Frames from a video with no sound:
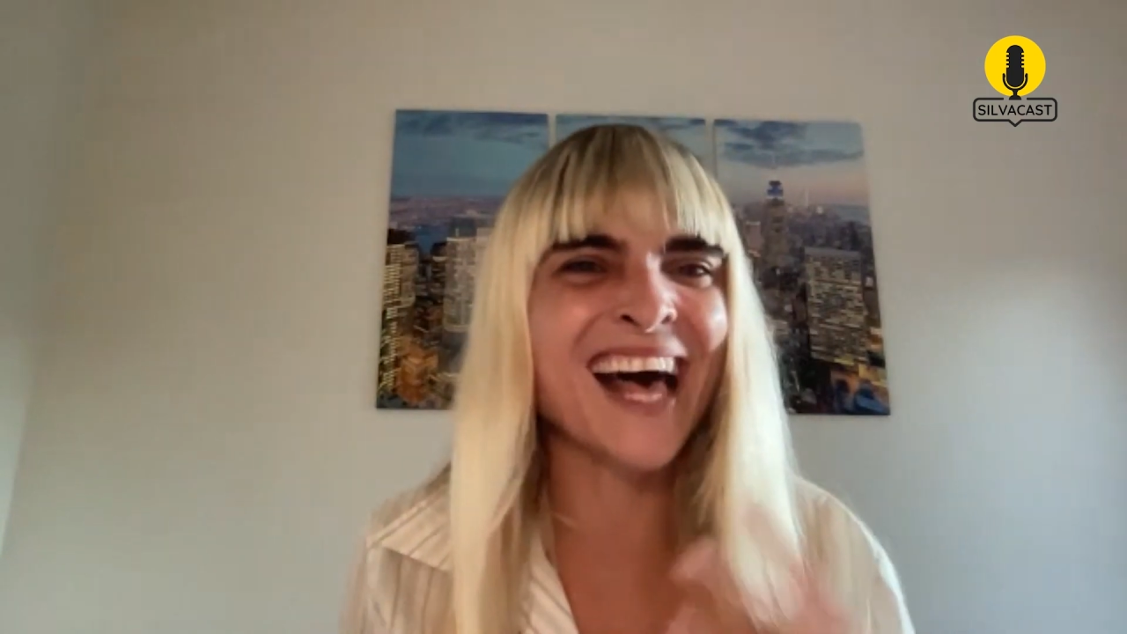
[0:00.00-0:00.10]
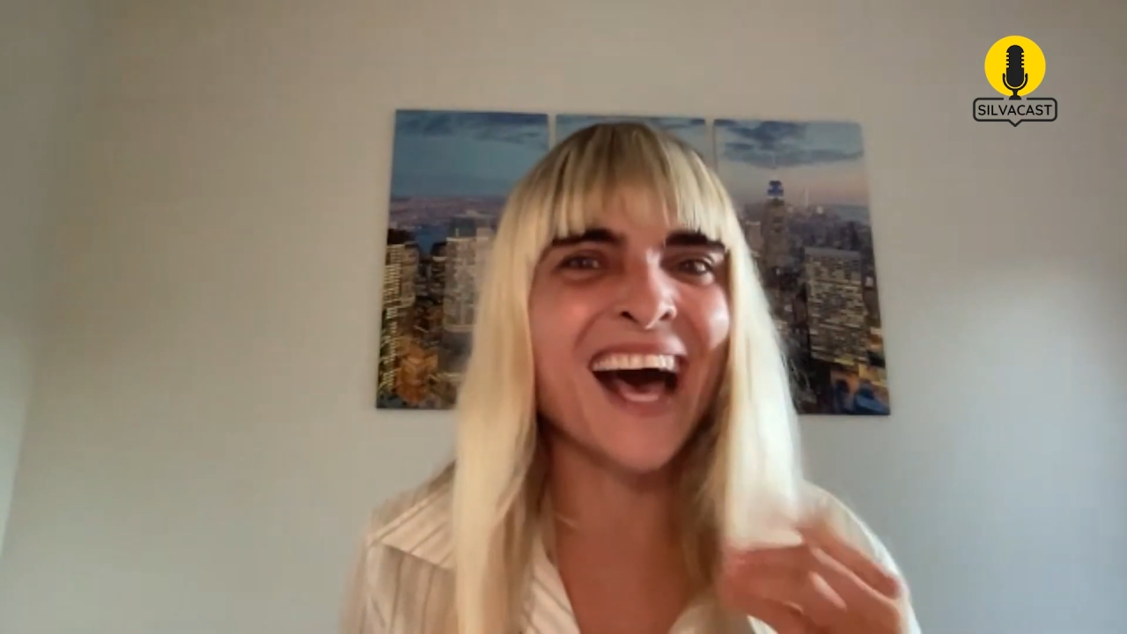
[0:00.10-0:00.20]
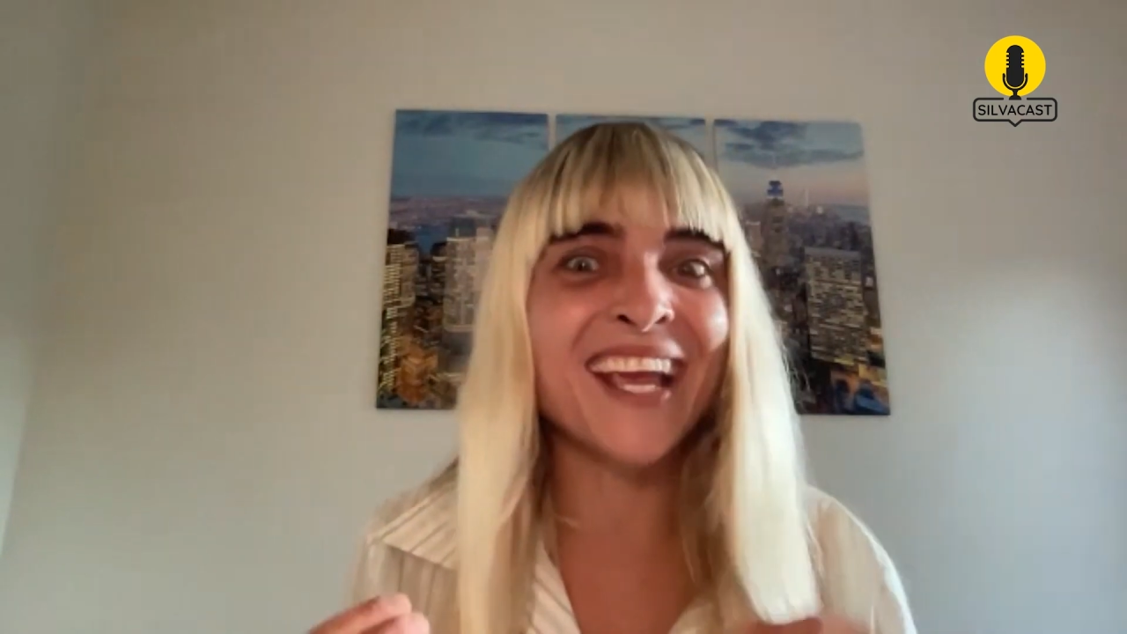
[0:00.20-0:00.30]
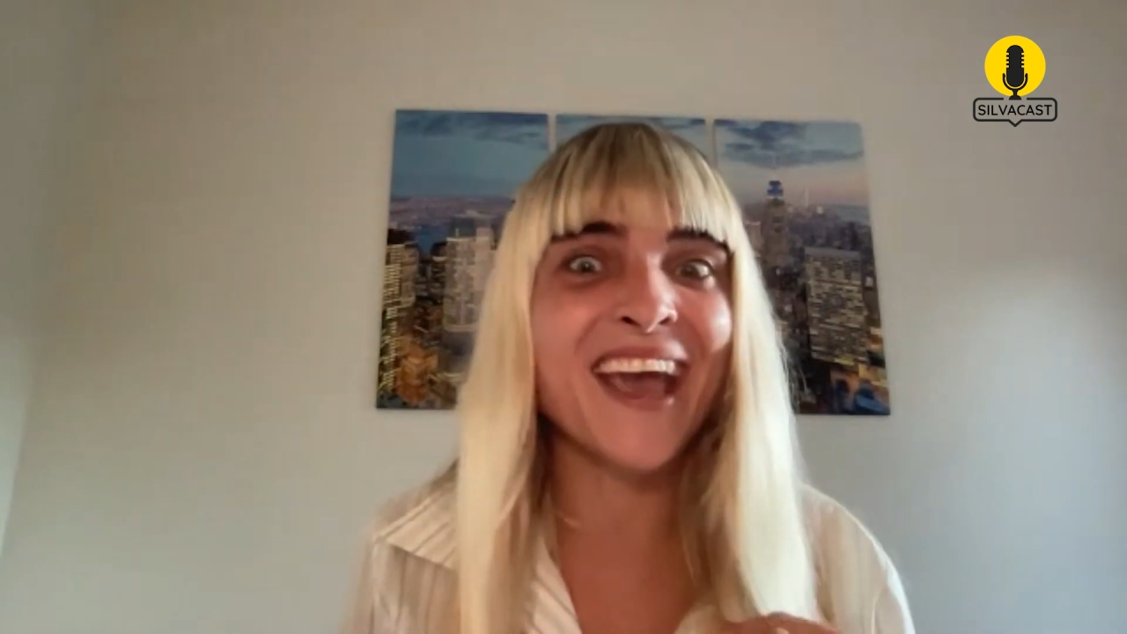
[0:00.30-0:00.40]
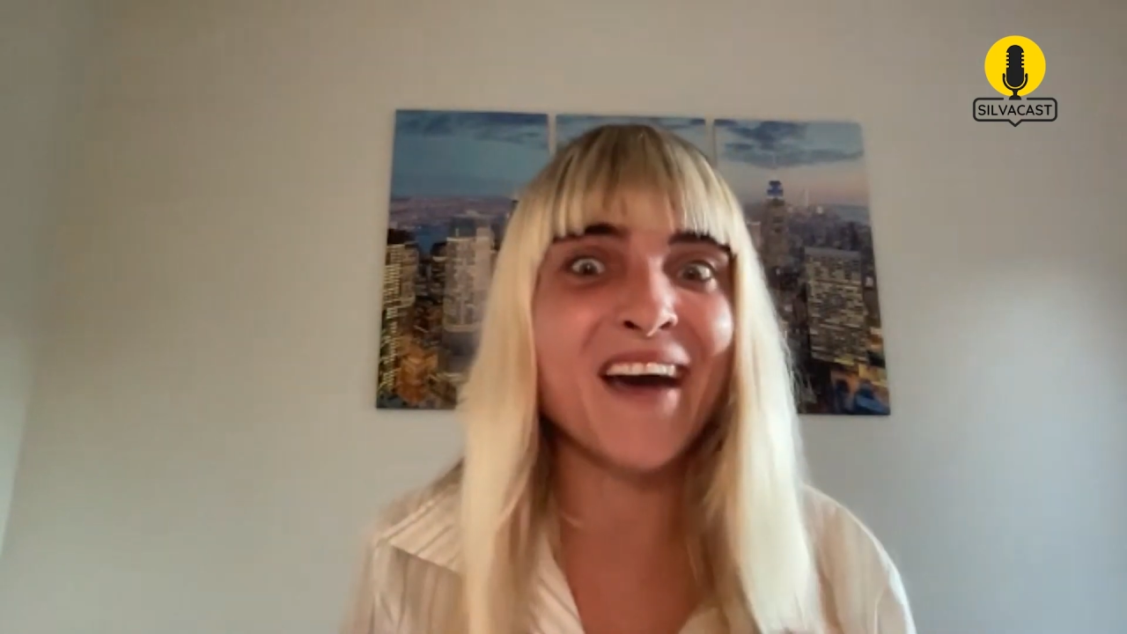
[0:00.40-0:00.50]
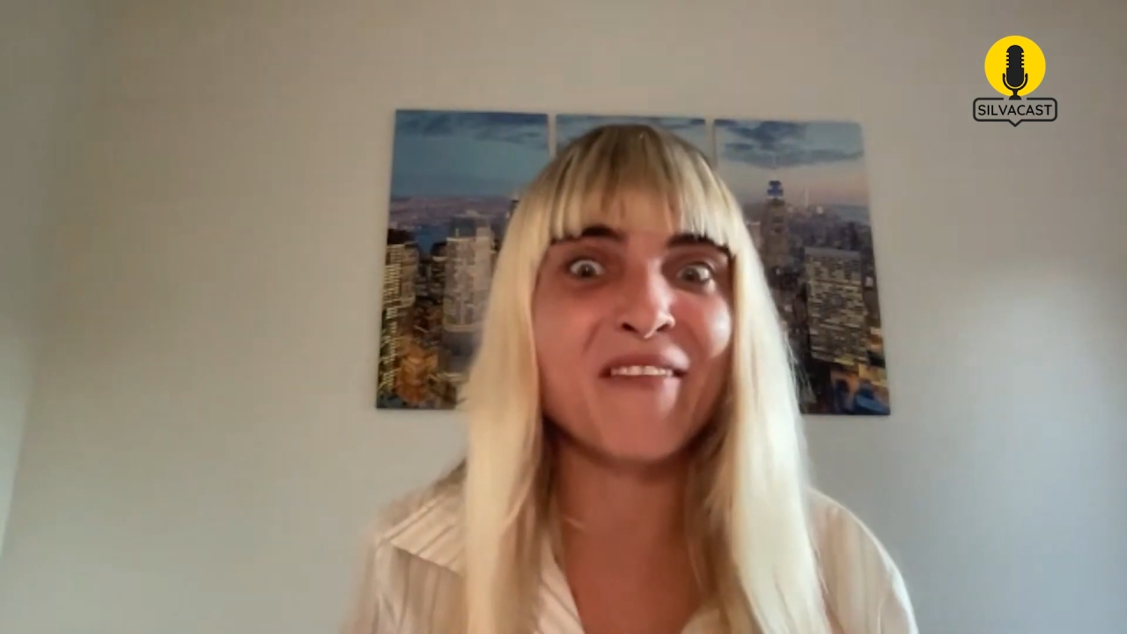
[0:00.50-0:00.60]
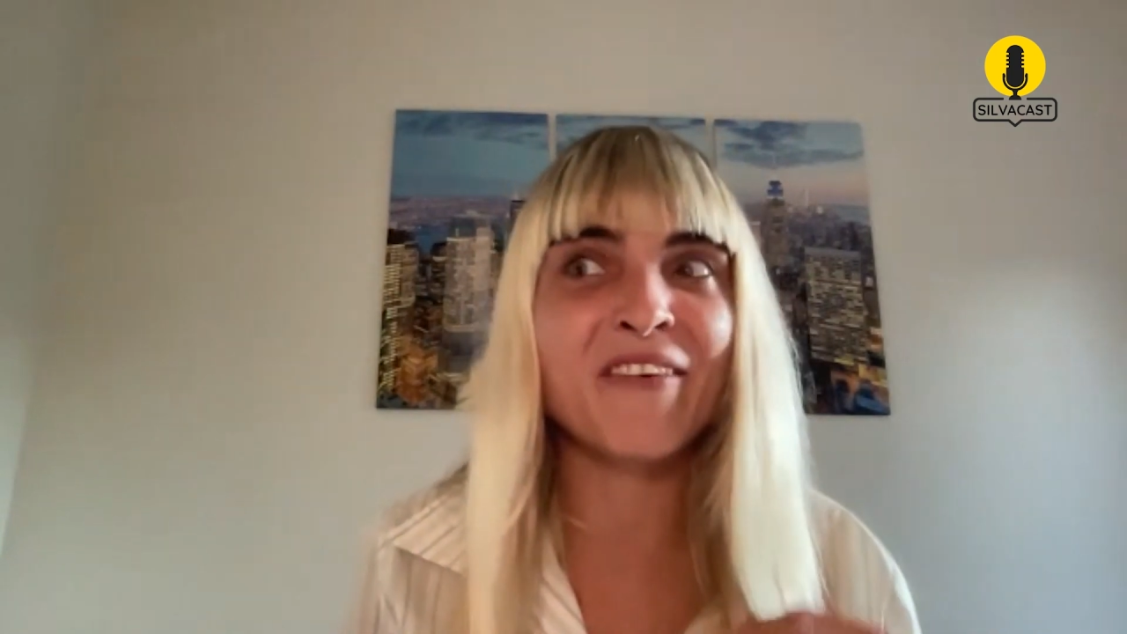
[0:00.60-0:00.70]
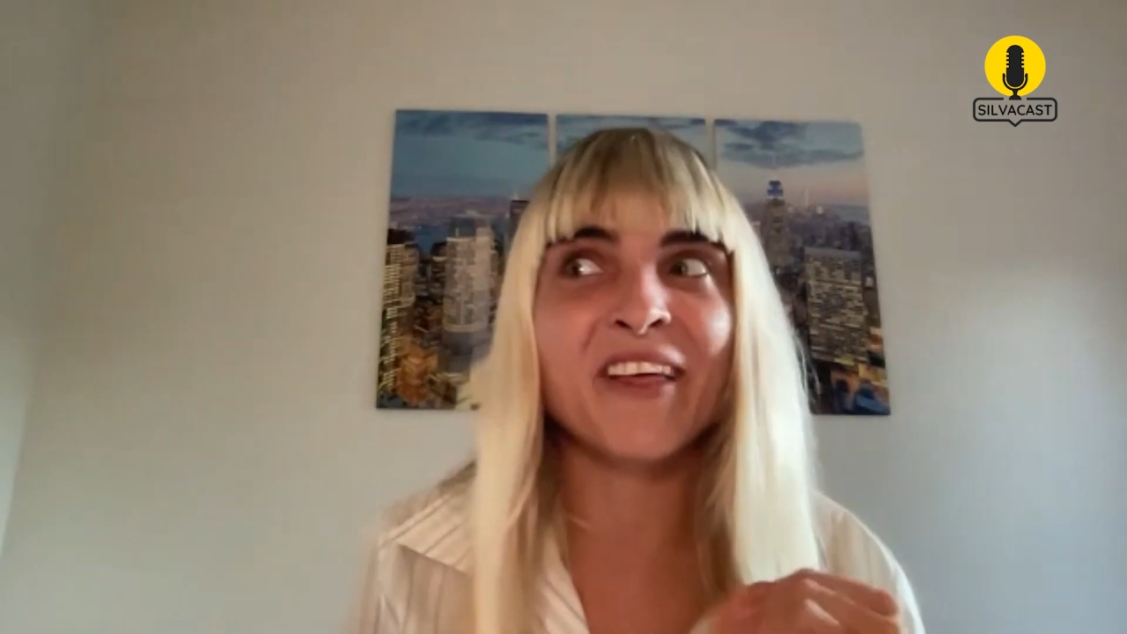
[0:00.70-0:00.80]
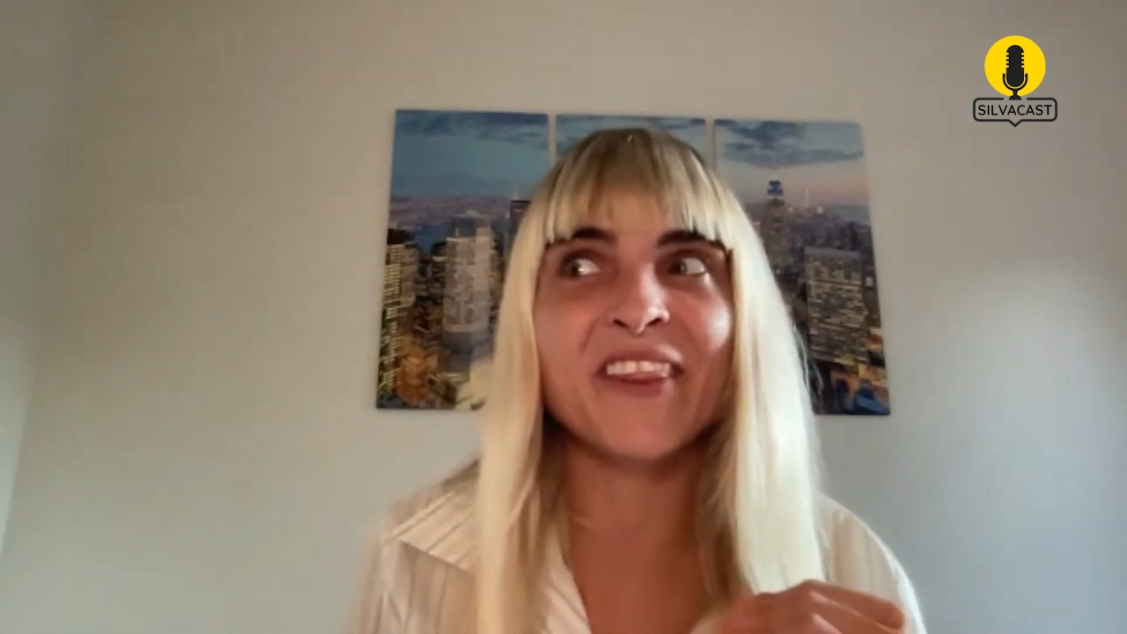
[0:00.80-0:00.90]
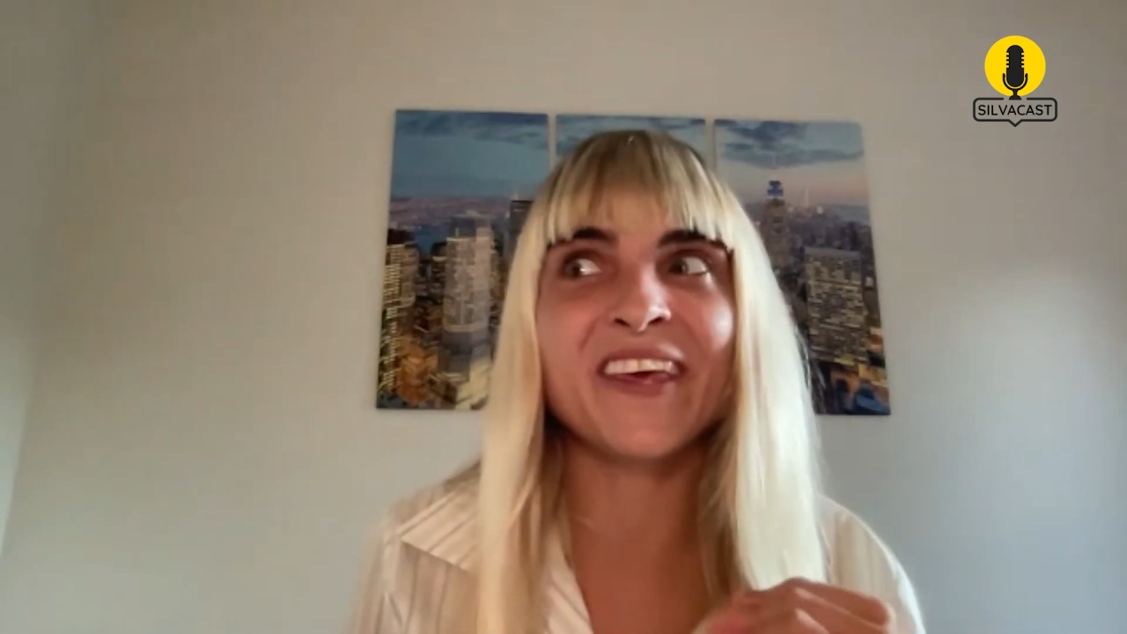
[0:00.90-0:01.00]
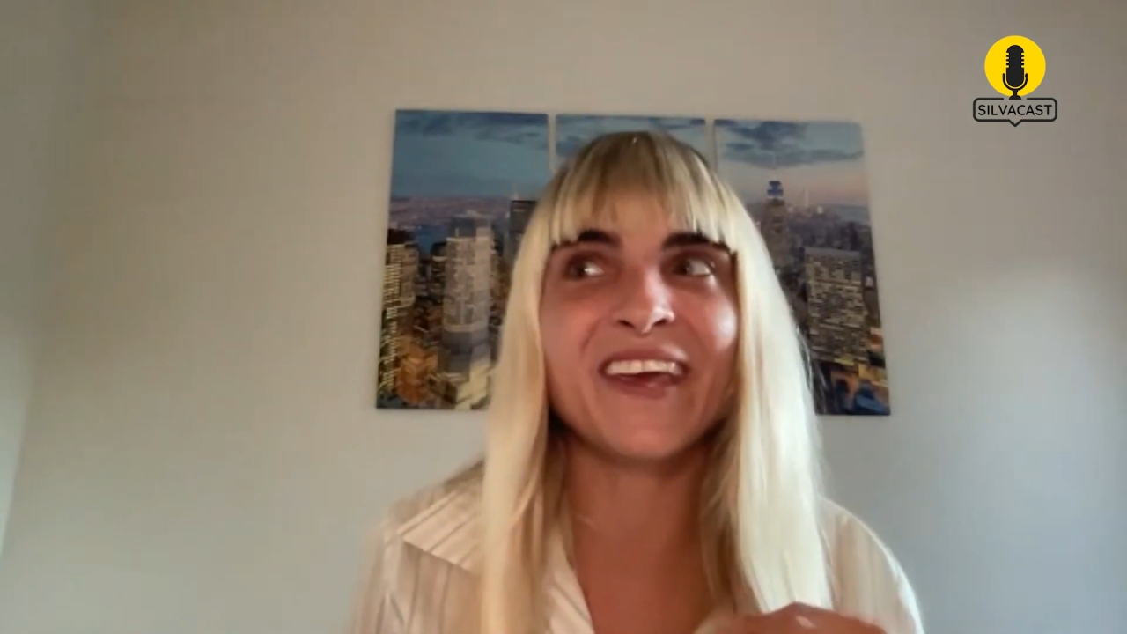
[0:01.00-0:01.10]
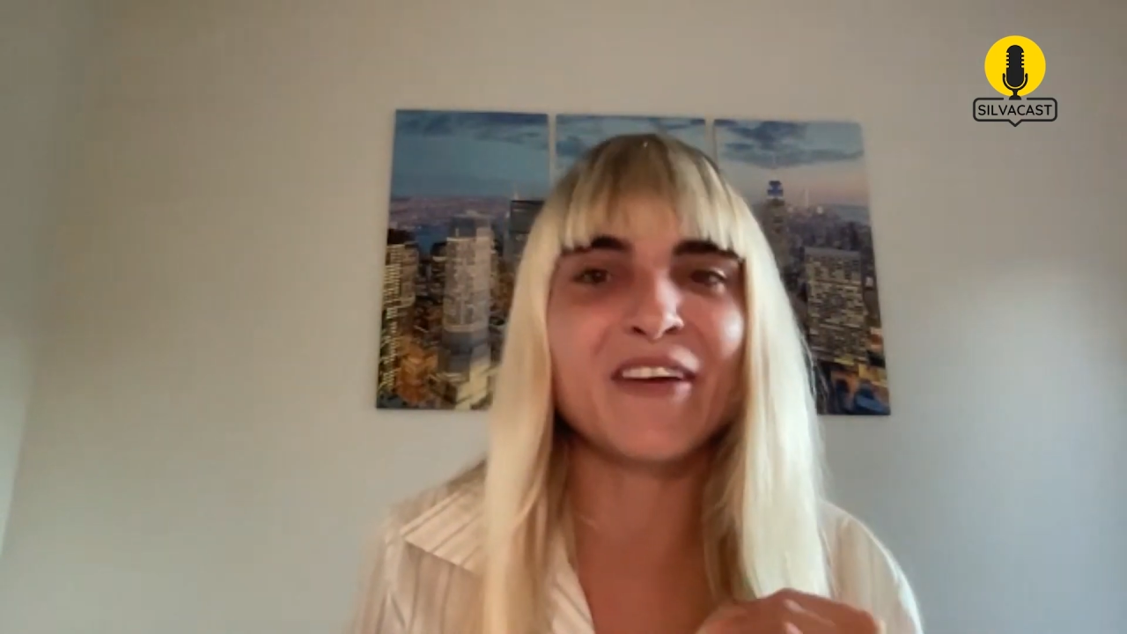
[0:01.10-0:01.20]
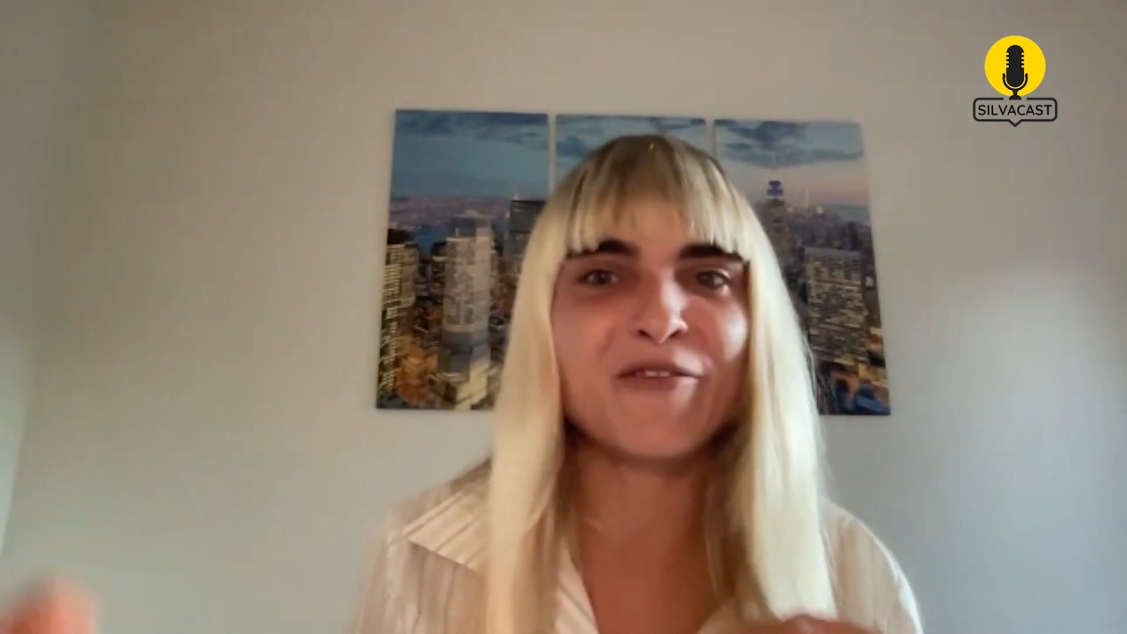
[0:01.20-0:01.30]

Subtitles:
I have the